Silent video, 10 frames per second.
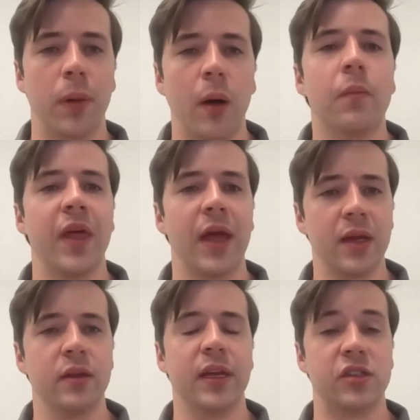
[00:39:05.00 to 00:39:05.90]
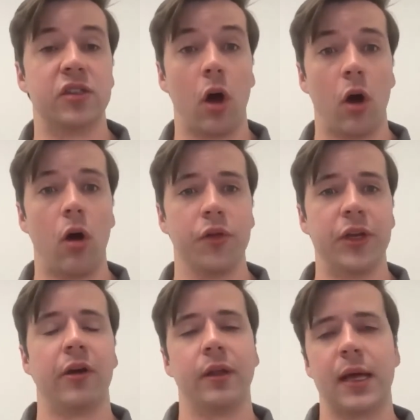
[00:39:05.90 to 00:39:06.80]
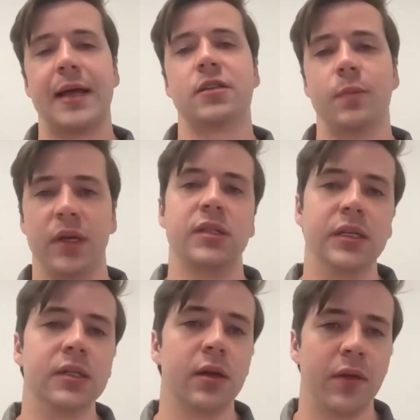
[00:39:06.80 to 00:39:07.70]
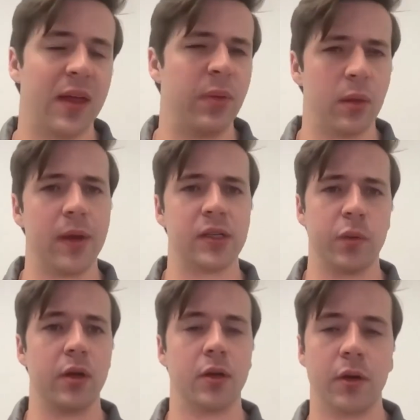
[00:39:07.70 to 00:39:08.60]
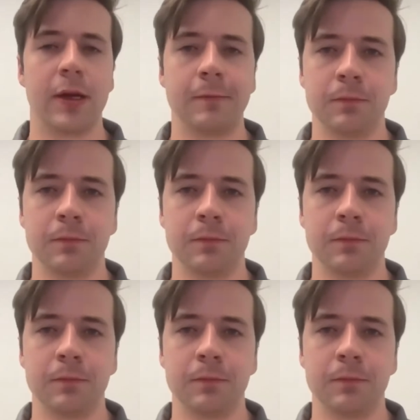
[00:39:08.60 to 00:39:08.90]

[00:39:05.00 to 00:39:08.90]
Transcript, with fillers: bump they they saw during last peak season and that'd be the best way to do it